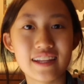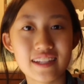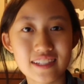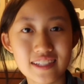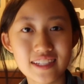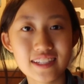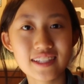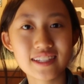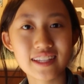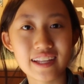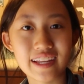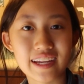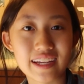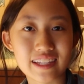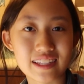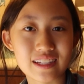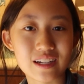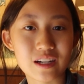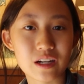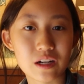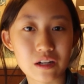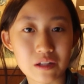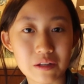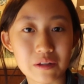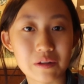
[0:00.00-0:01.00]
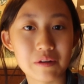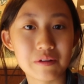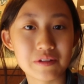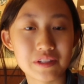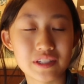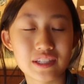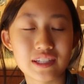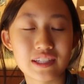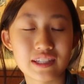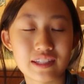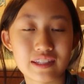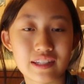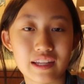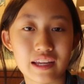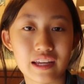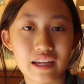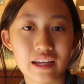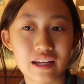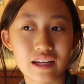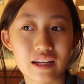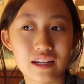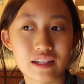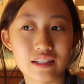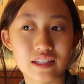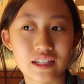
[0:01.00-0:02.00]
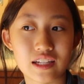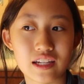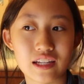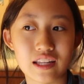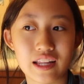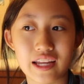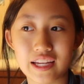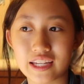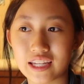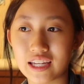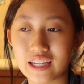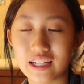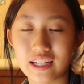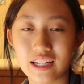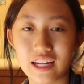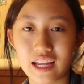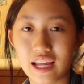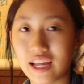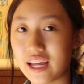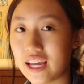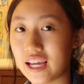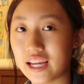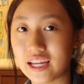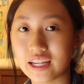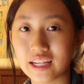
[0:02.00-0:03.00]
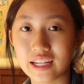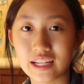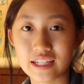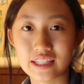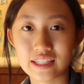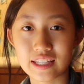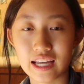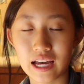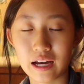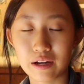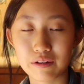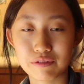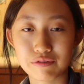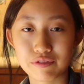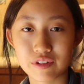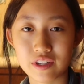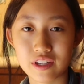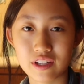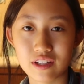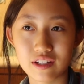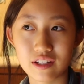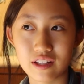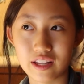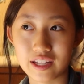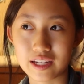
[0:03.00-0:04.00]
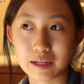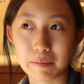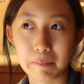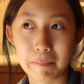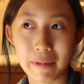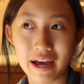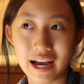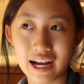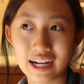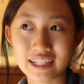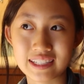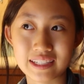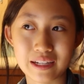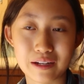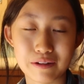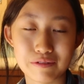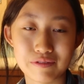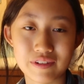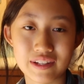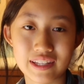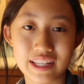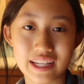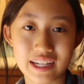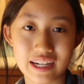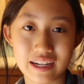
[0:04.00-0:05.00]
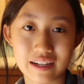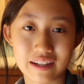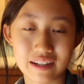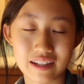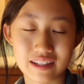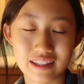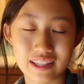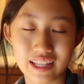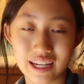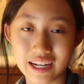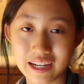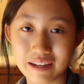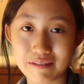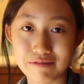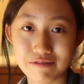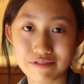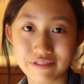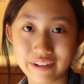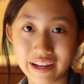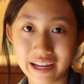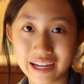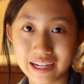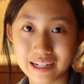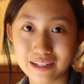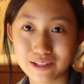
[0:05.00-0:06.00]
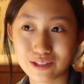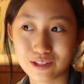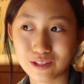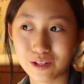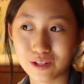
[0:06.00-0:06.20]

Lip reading: This is like the closest thing to like an 80s outfit, like a Max outfit that I can find.